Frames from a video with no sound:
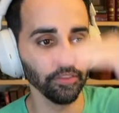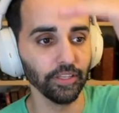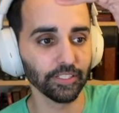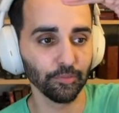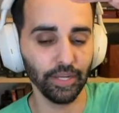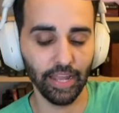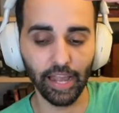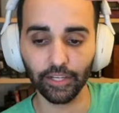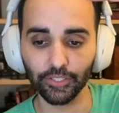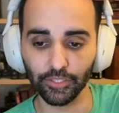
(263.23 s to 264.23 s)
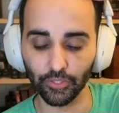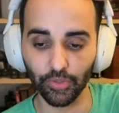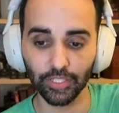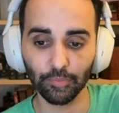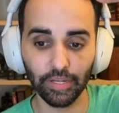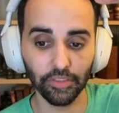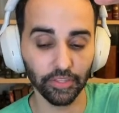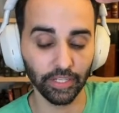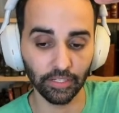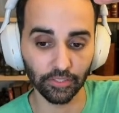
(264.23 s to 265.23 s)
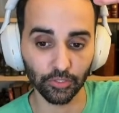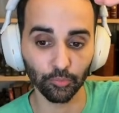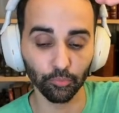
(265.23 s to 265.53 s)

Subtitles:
this many actions or this many things